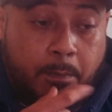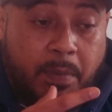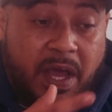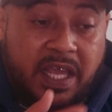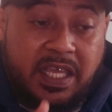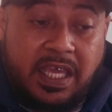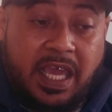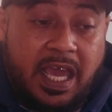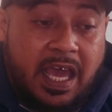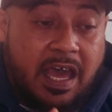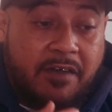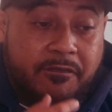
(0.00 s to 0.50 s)

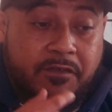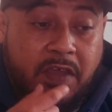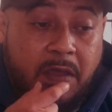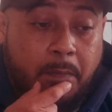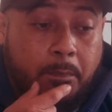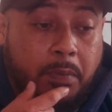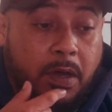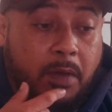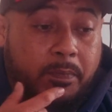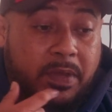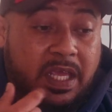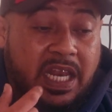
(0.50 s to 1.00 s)
but yeah, I
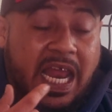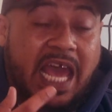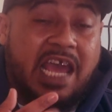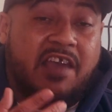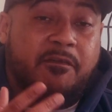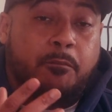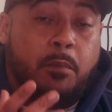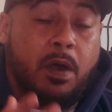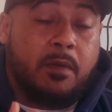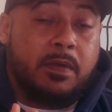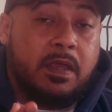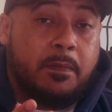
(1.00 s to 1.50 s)
think Bobby,
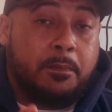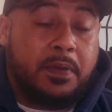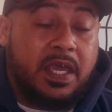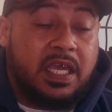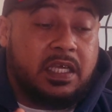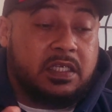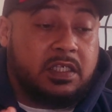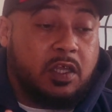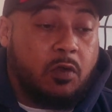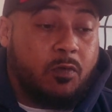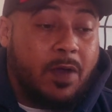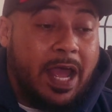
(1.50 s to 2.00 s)
like if Bobby
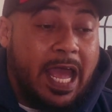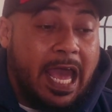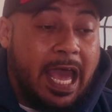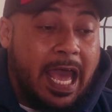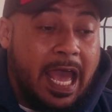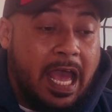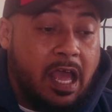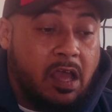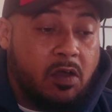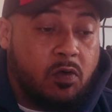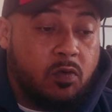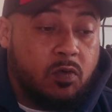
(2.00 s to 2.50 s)
picks the right
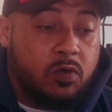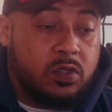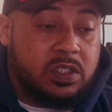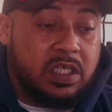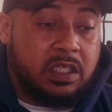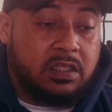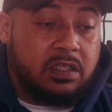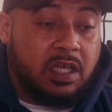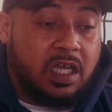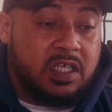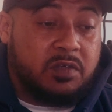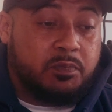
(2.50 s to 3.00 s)
angles
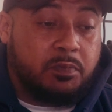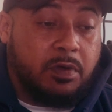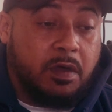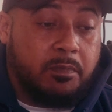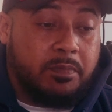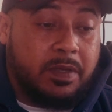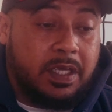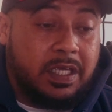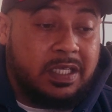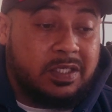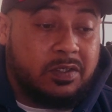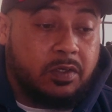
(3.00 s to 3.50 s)
and does
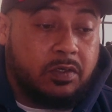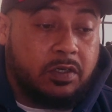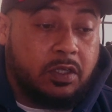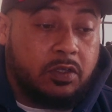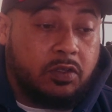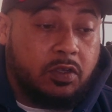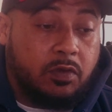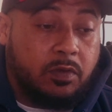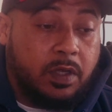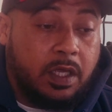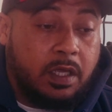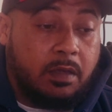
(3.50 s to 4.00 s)
Bobby, he's
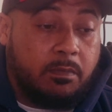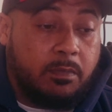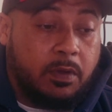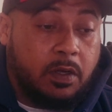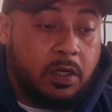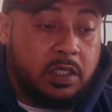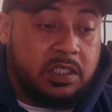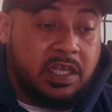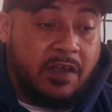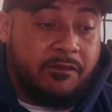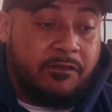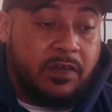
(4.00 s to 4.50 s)
gonna do it
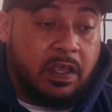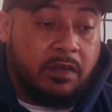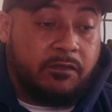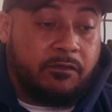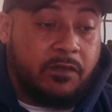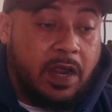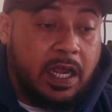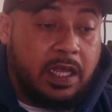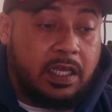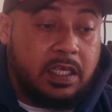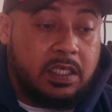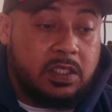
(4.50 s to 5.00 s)
because I think
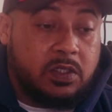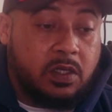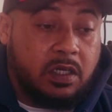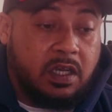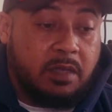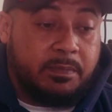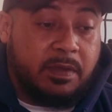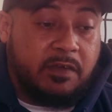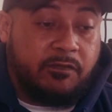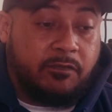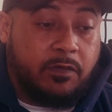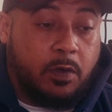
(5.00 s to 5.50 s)
Frankie's
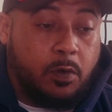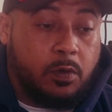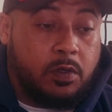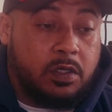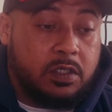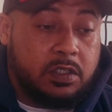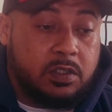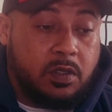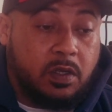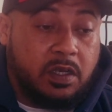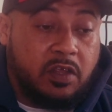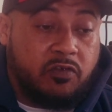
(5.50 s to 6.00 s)
gonna be
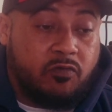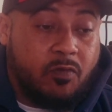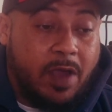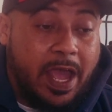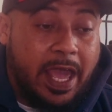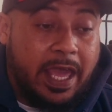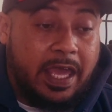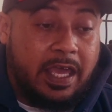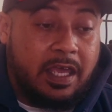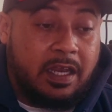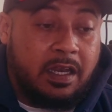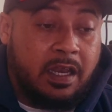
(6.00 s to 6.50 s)
focused on his
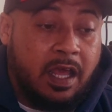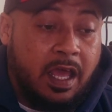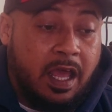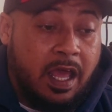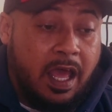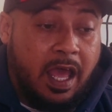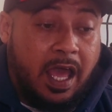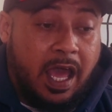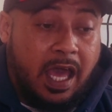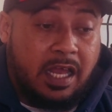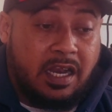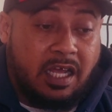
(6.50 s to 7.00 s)
writing,
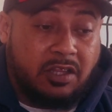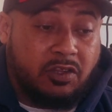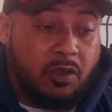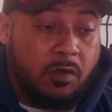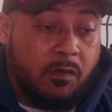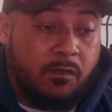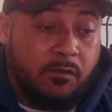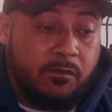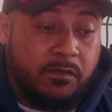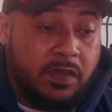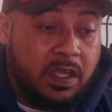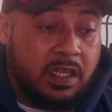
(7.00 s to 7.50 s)
and I
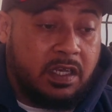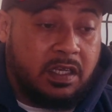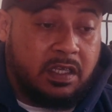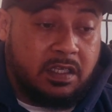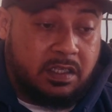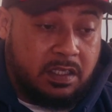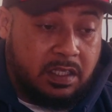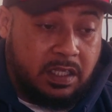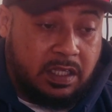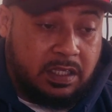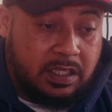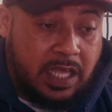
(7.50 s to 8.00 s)
don't think
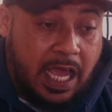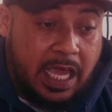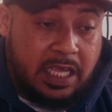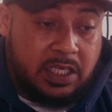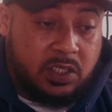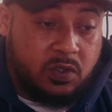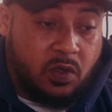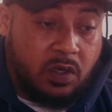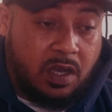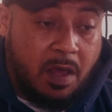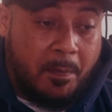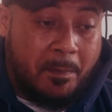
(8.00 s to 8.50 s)
that
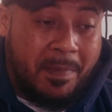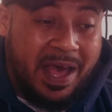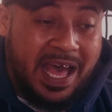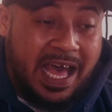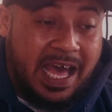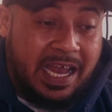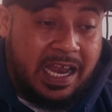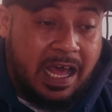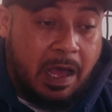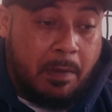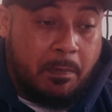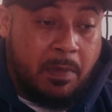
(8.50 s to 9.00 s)
it's gonna
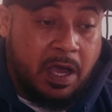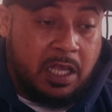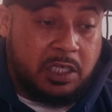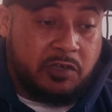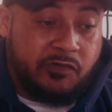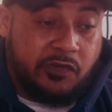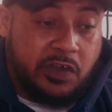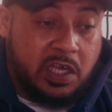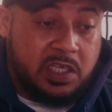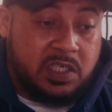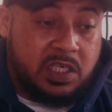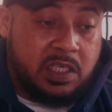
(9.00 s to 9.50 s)
matter that
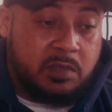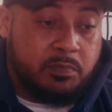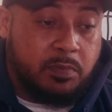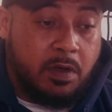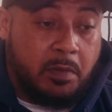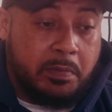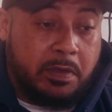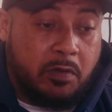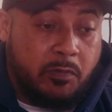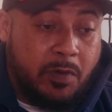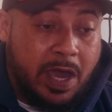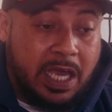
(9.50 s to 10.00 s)
much versus
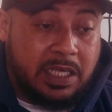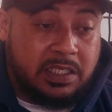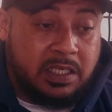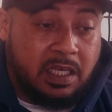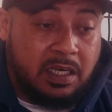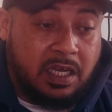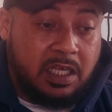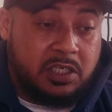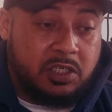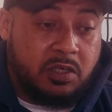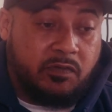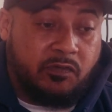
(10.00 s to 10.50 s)
Bobby Rex
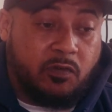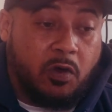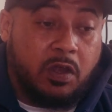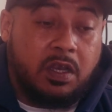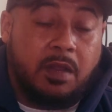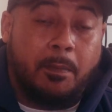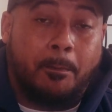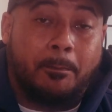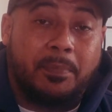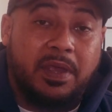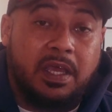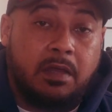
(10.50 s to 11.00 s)
unless you've
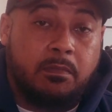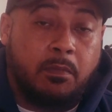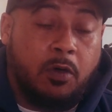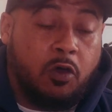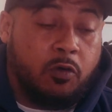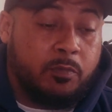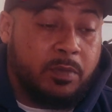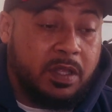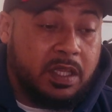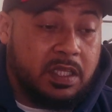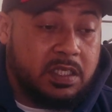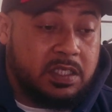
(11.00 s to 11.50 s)
got the big
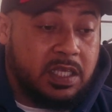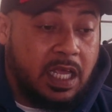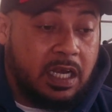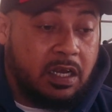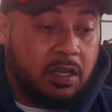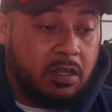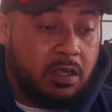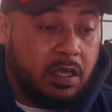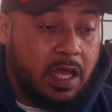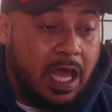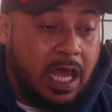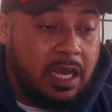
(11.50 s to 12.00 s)
moments
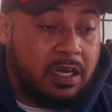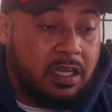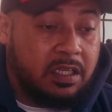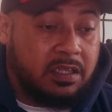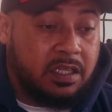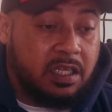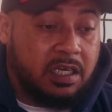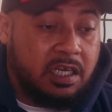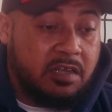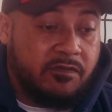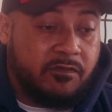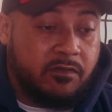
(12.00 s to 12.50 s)
and the and the
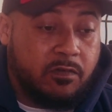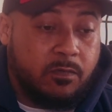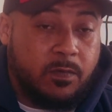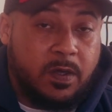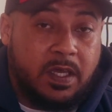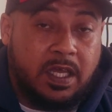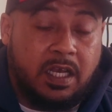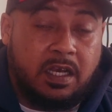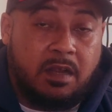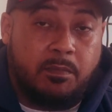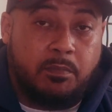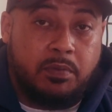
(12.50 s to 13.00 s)

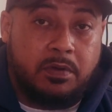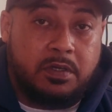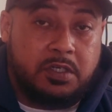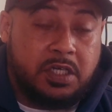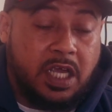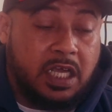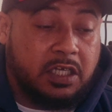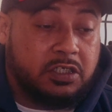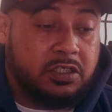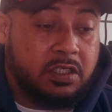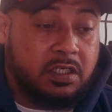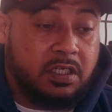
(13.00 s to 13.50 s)
delivery and the
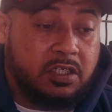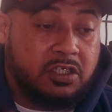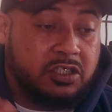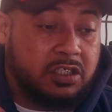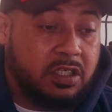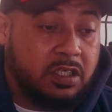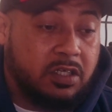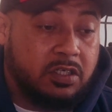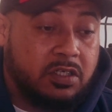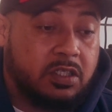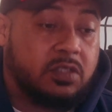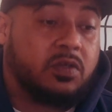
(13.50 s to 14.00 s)
projection and
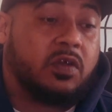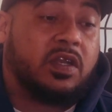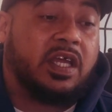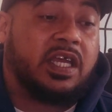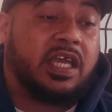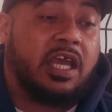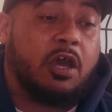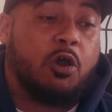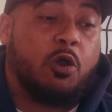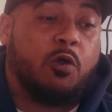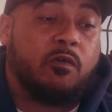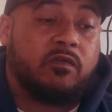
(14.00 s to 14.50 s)
shit. You're just
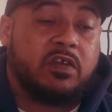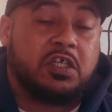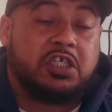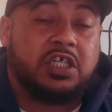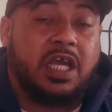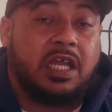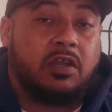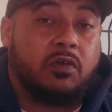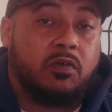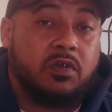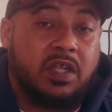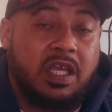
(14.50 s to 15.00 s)
gonna get
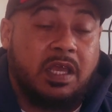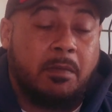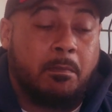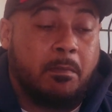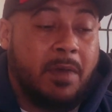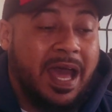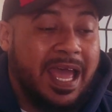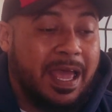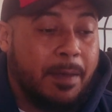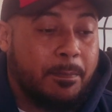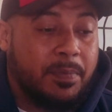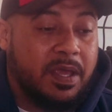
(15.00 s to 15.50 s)
overshadowed, in
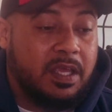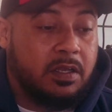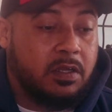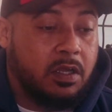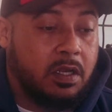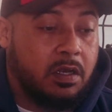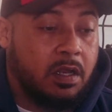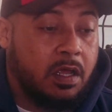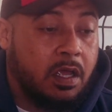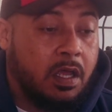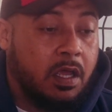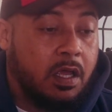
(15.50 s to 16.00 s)
my
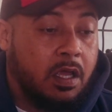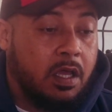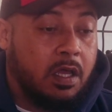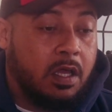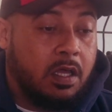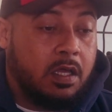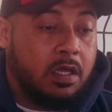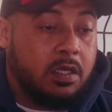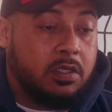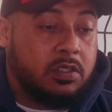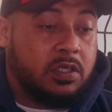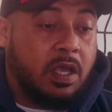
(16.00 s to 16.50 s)
opinion.
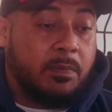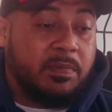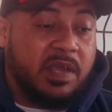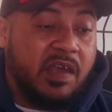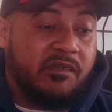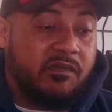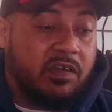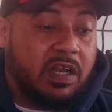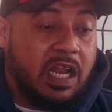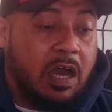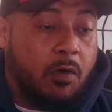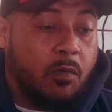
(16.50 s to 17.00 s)
So I'm
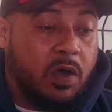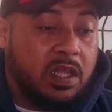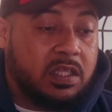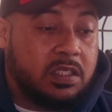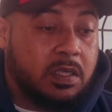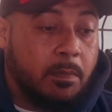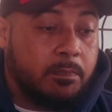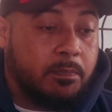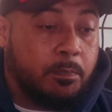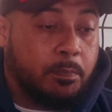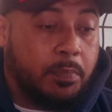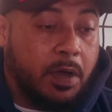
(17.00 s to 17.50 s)
giving that one
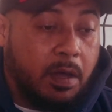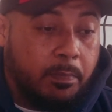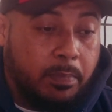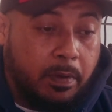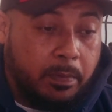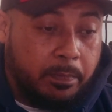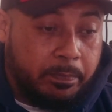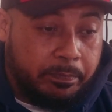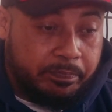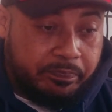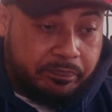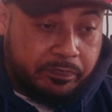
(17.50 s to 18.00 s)
to
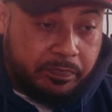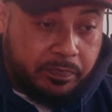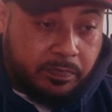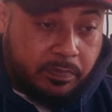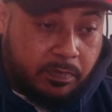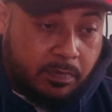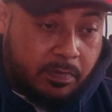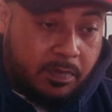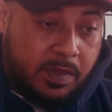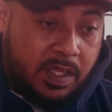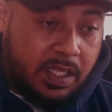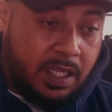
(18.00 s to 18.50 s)
Bob.
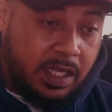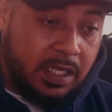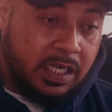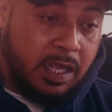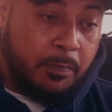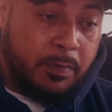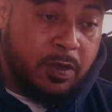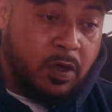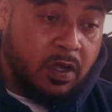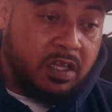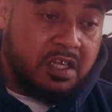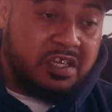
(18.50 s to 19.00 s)

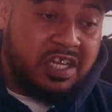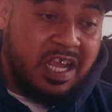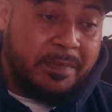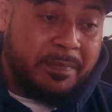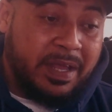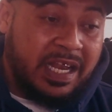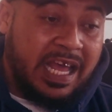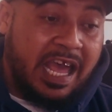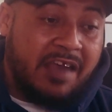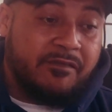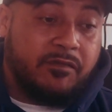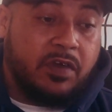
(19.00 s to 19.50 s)
Then we got
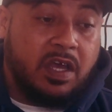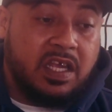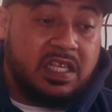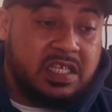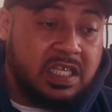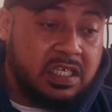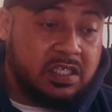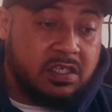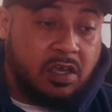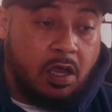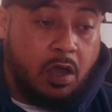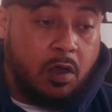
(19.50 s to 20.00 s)
Gemini
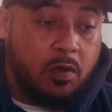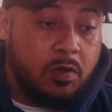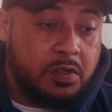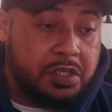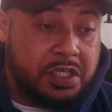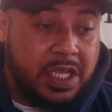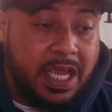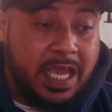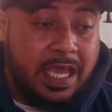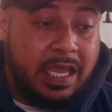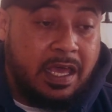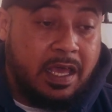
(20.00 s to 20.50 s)
versus
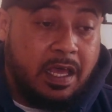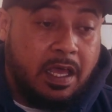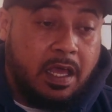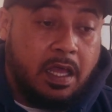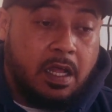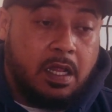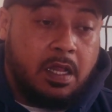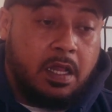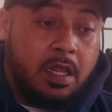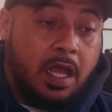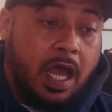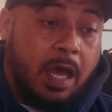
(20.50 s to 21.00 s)
Koj.
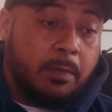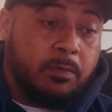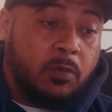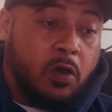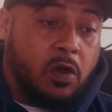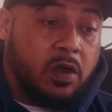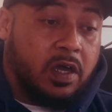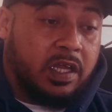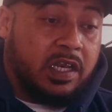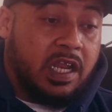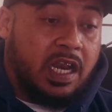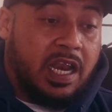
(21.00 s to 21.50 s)
I'm
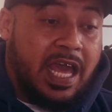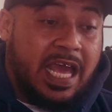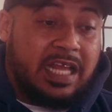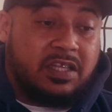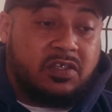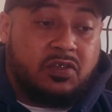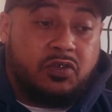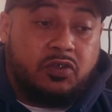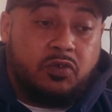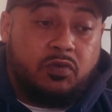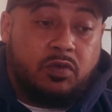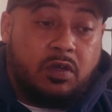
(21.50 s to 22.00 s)
not going to lie
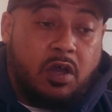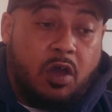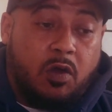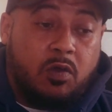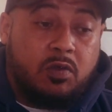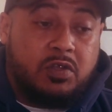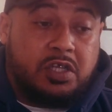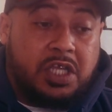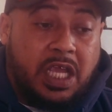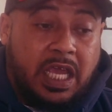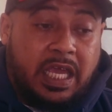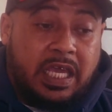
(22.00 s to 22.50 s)
to you,
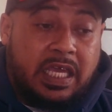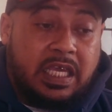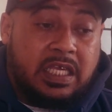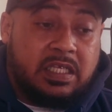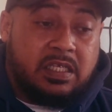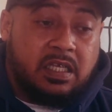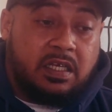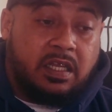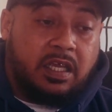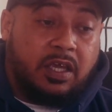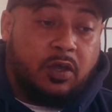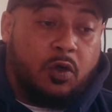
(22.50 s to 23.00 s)
Koj
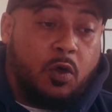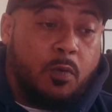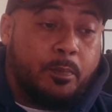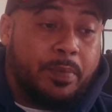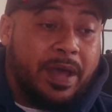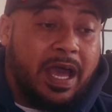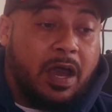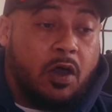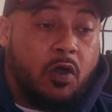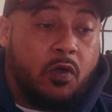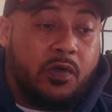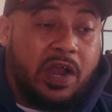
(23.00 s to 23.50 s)
is an ill
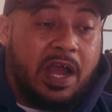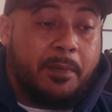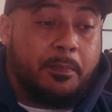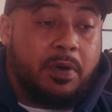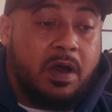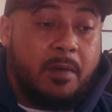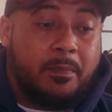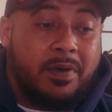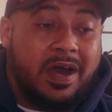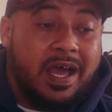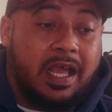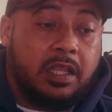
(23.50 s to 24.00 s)
battle
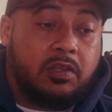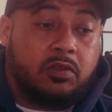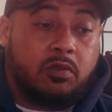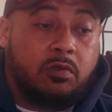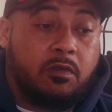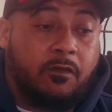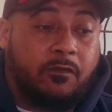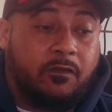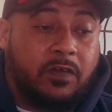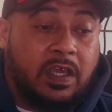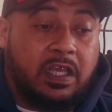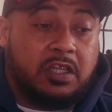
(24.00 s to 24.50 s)
rapper, but I
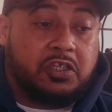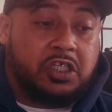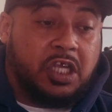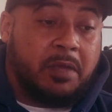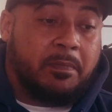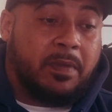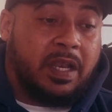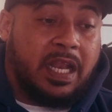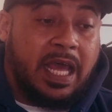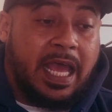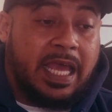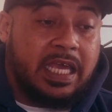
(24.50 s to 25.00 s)
do think
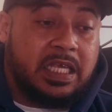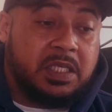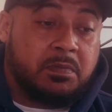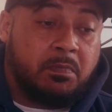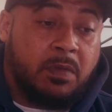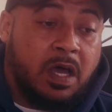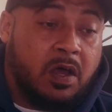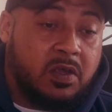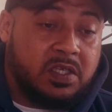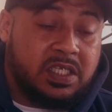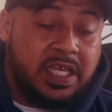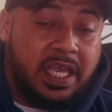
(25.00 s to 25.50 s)
Gemini is
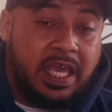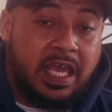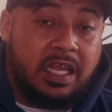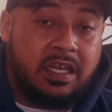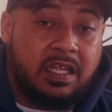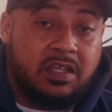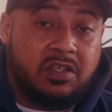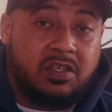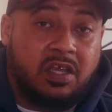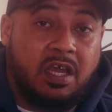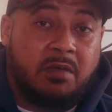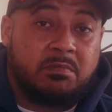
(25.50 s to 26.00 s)
miles
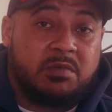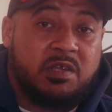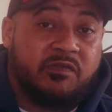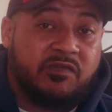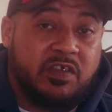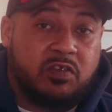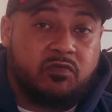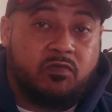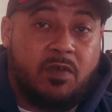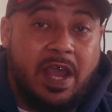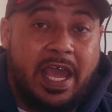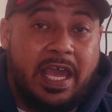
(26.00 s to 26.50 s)
ahead in terms
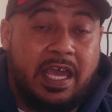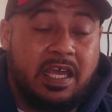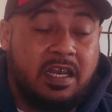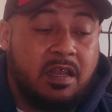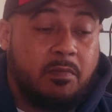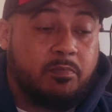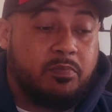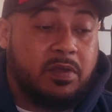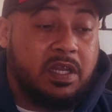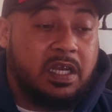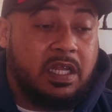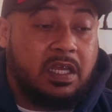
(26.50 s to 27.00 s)
of his
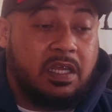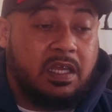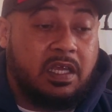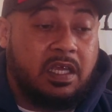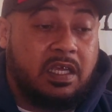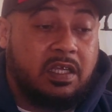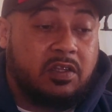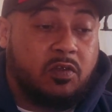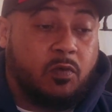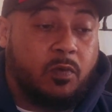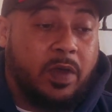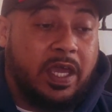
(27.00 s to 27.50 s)
writing
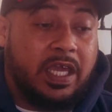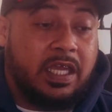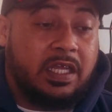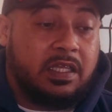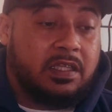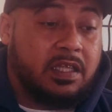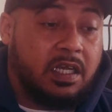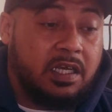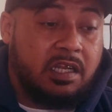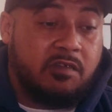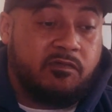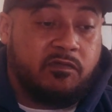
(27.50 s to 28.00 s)
ability, the way
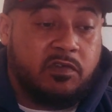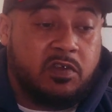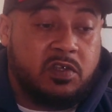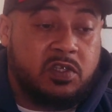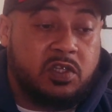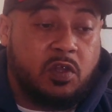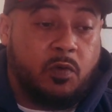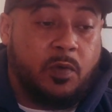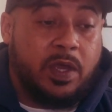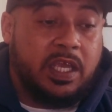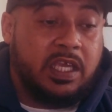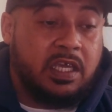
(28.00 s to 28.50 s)
he
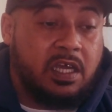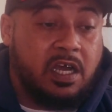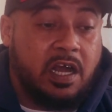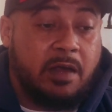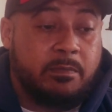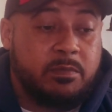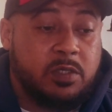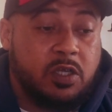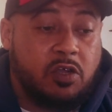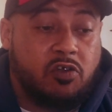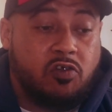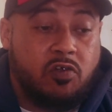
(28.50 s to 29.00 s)
delivers, the way he comes